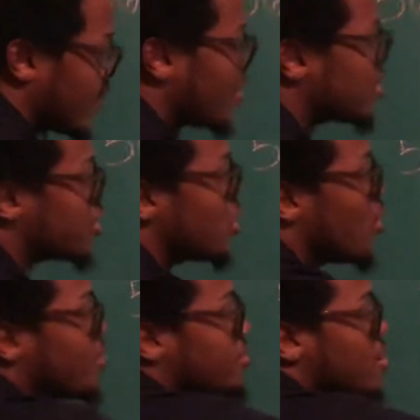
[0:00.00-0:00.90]
There's no
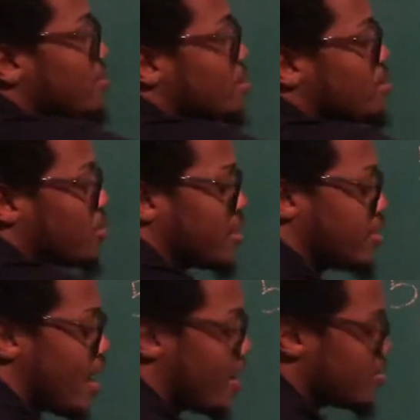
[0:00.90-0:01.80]
other number to bring
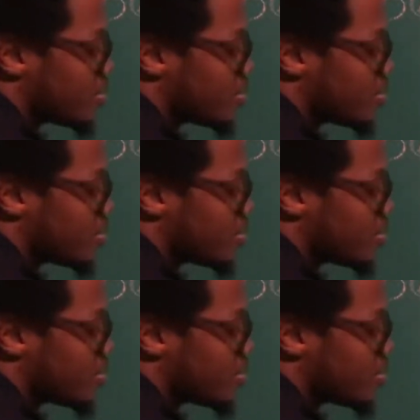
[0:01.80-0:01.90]
down.